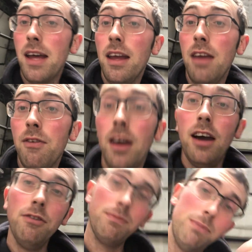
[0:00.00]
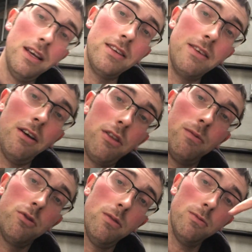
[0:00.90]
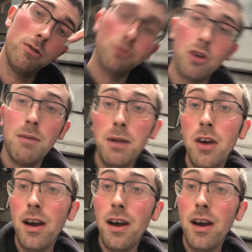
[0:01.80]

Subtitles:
if you have, please give it a thumbs up and subscribe below,